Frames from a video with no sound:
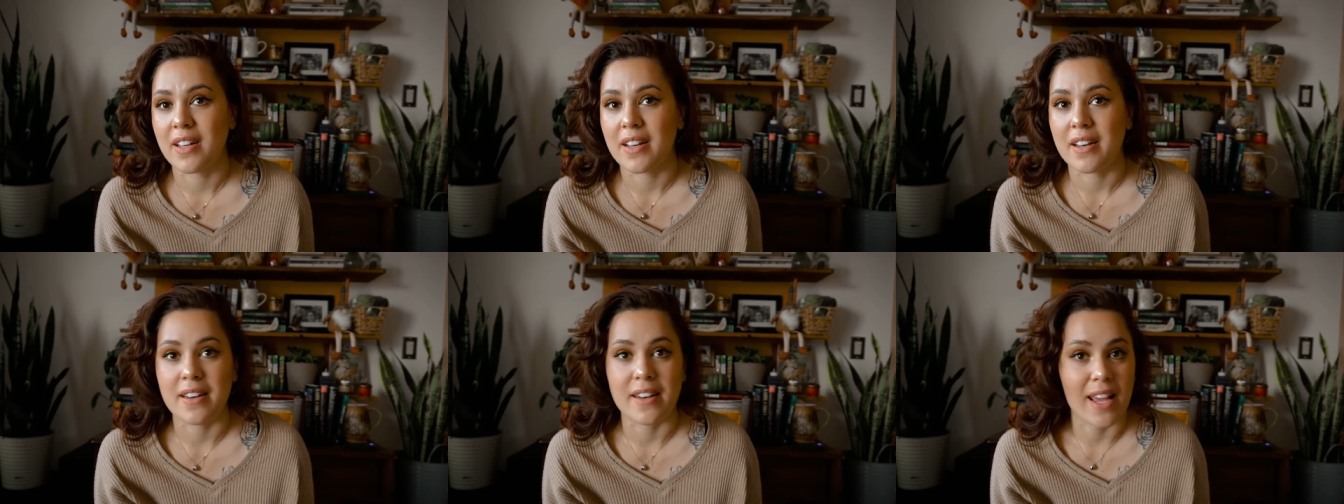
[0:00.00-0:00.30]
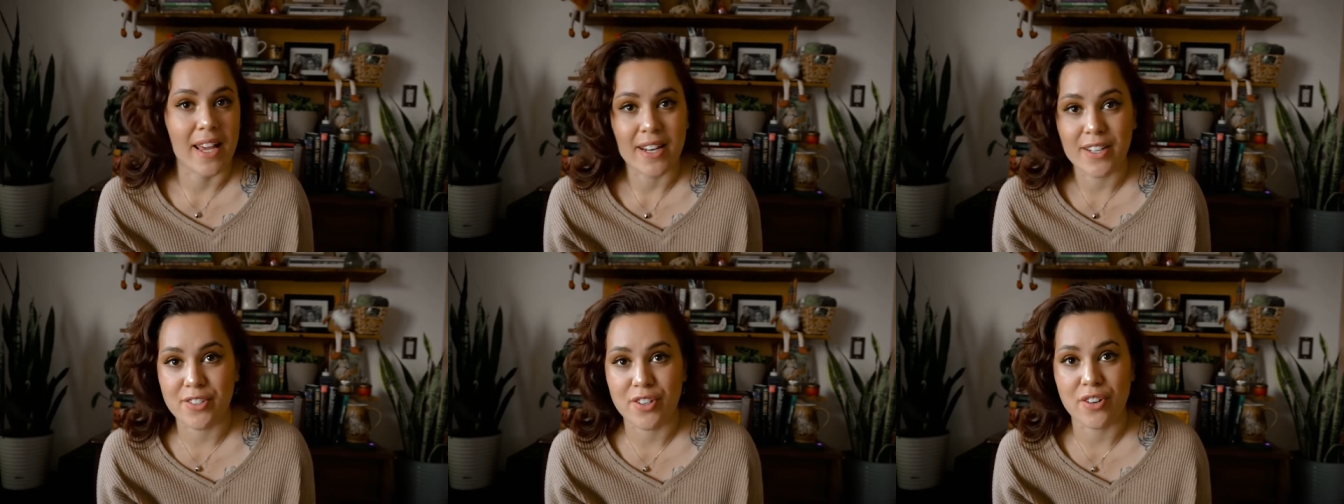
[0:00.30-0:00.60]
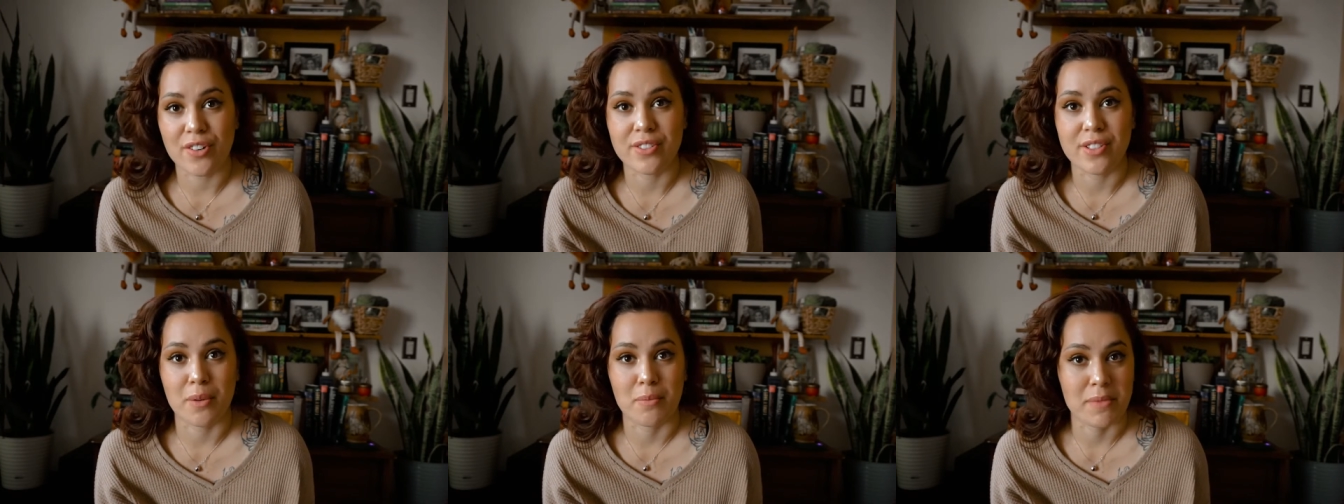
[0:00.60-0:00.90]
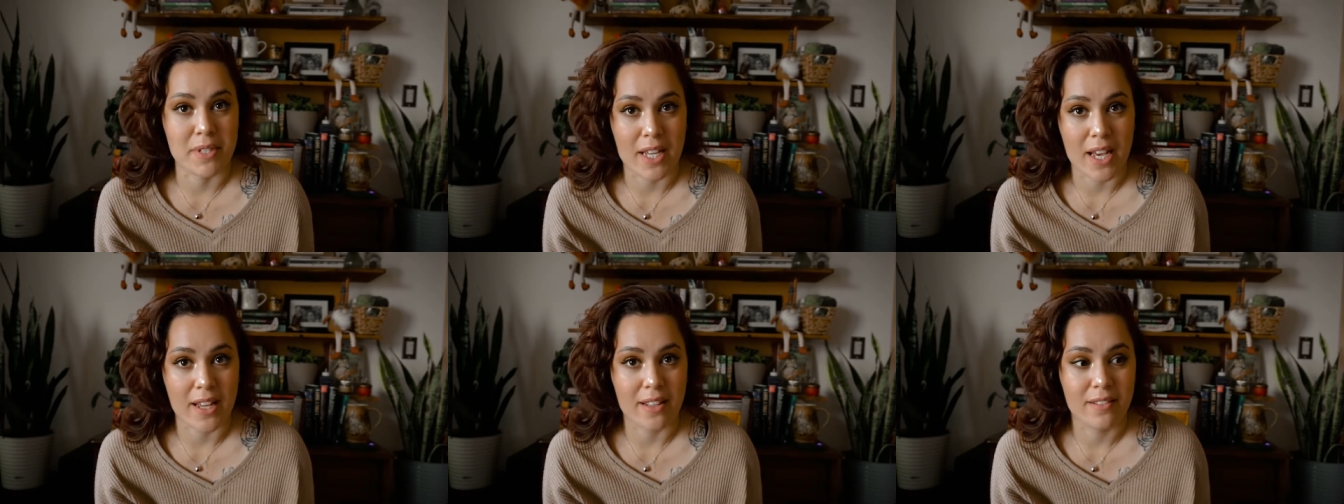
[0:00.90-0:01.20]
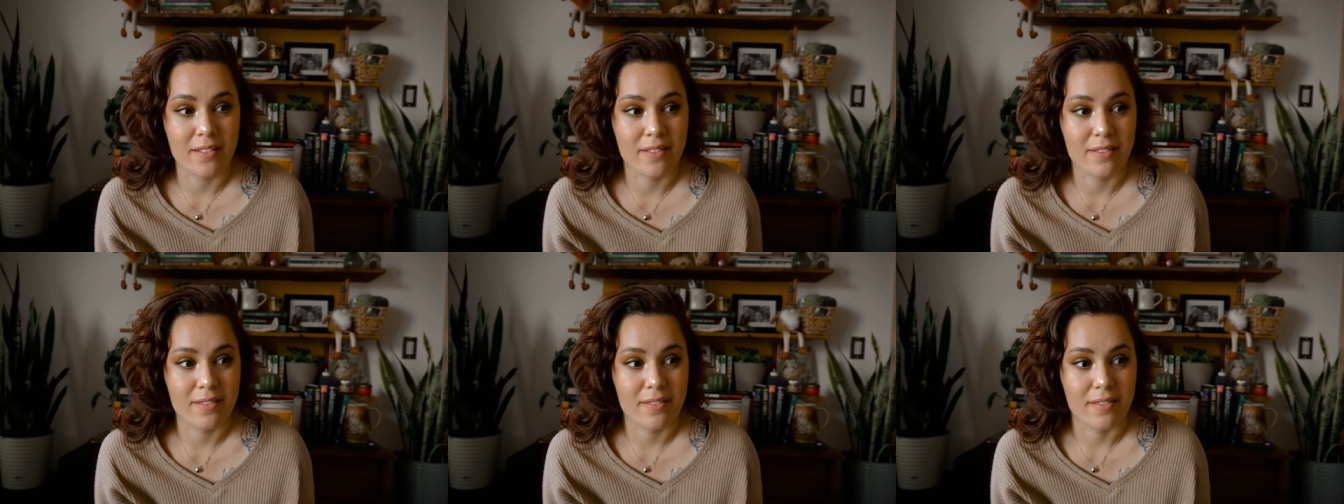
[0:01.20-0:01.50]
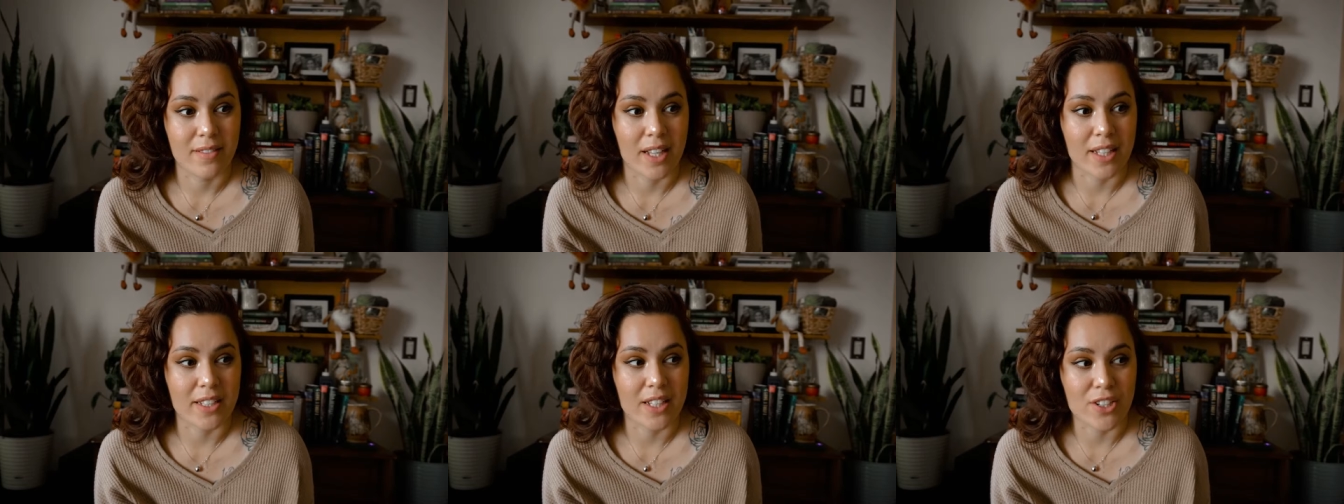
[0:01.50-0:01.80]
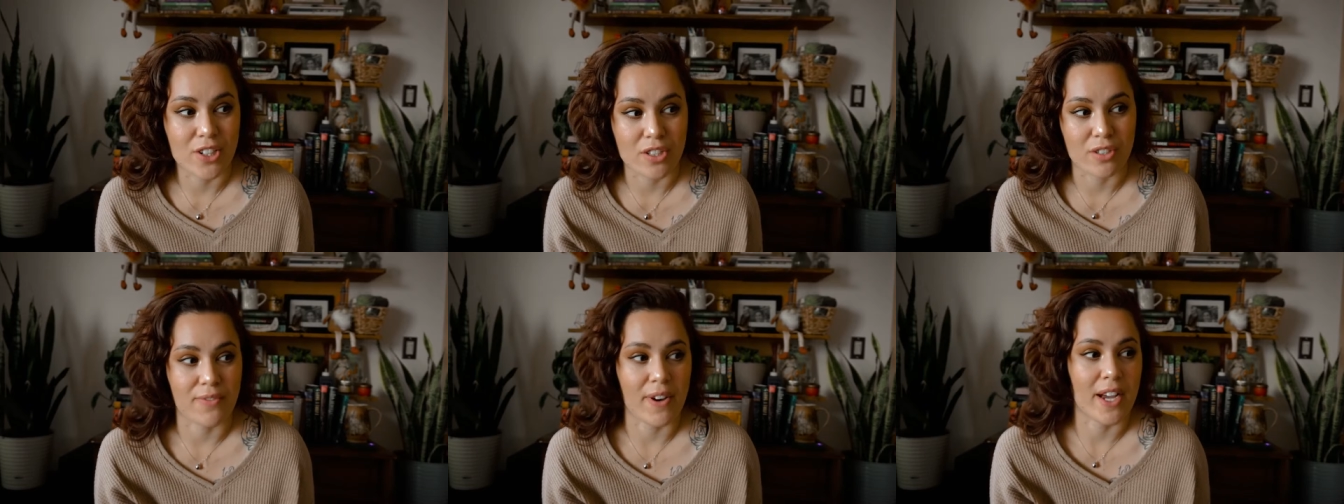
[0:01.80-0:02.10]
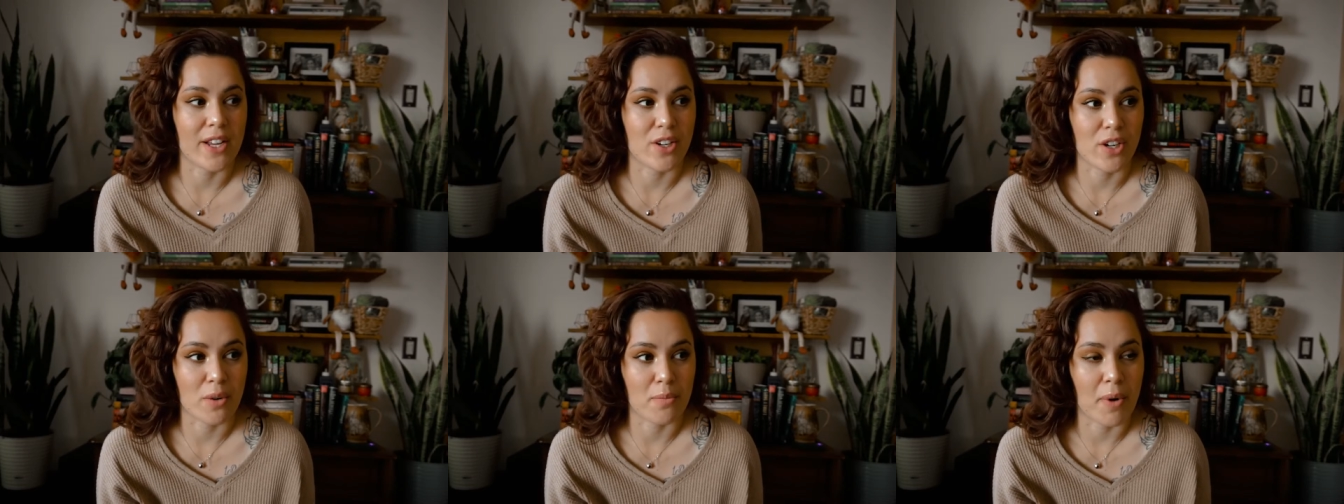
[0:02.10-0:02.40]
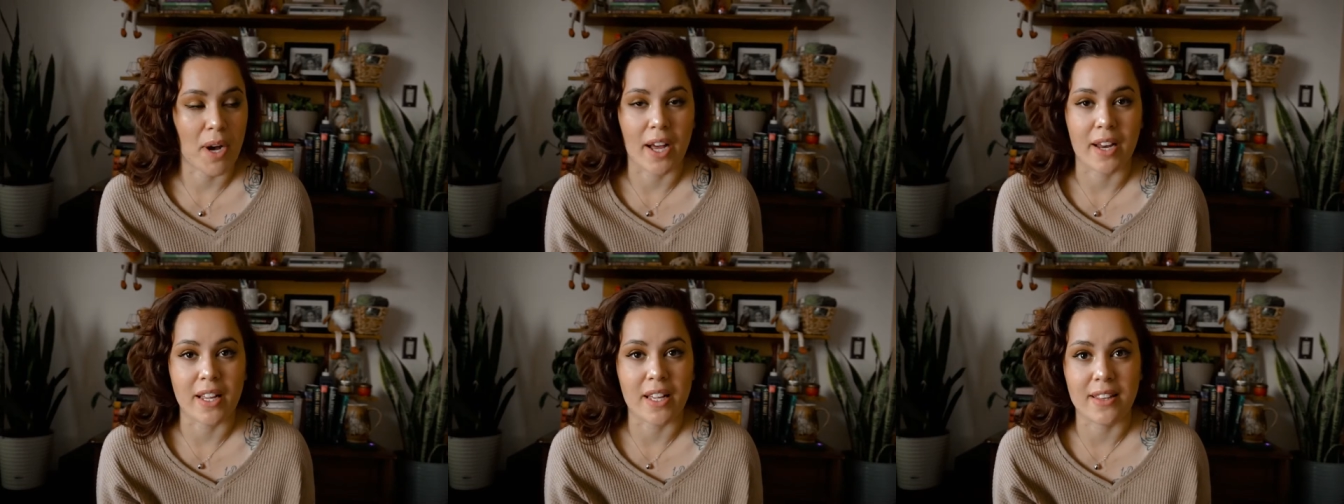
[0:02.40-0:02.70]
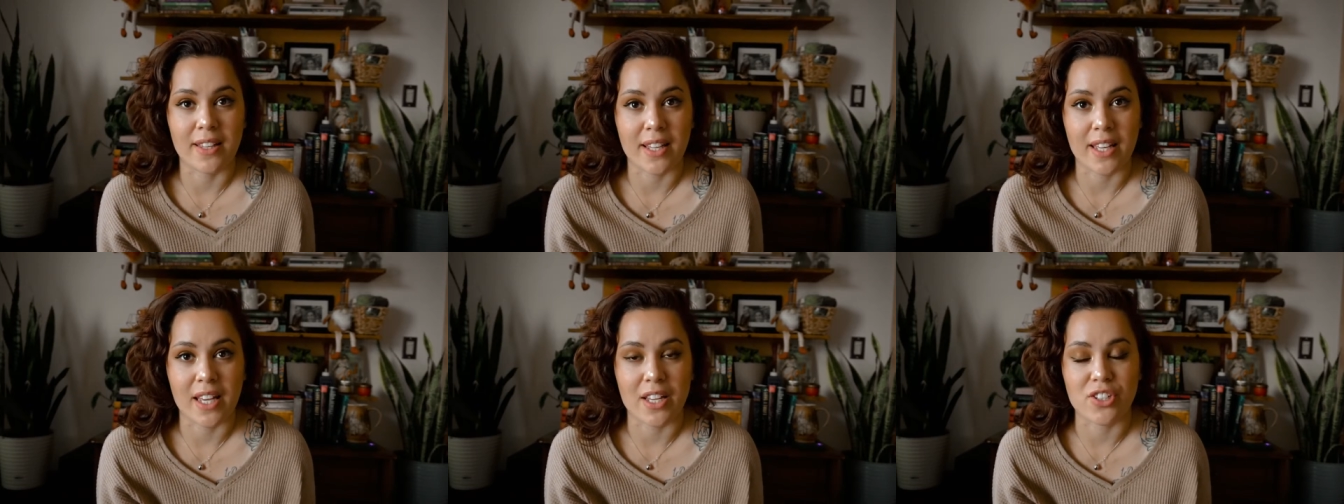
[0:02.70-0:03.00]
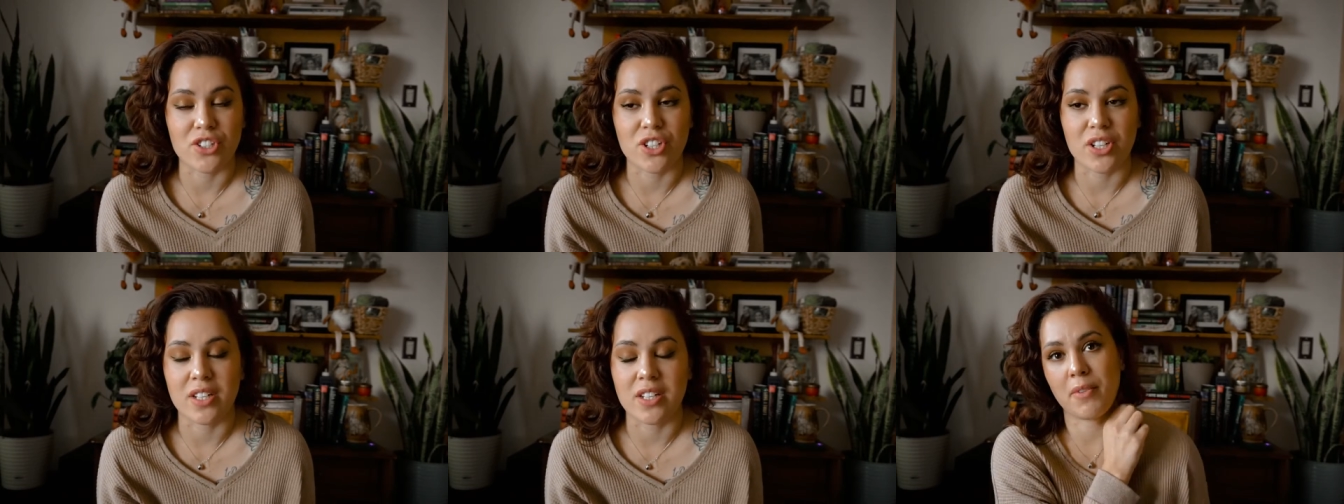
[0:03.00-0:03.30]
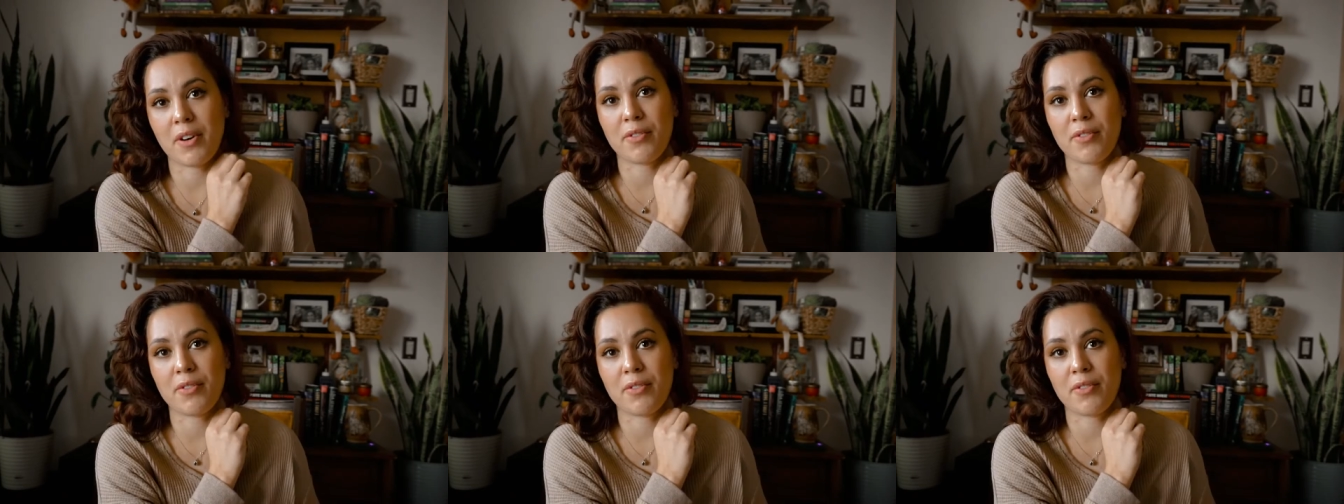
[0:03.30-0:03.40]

Nana turns up dead like they just find her body in the kitchen.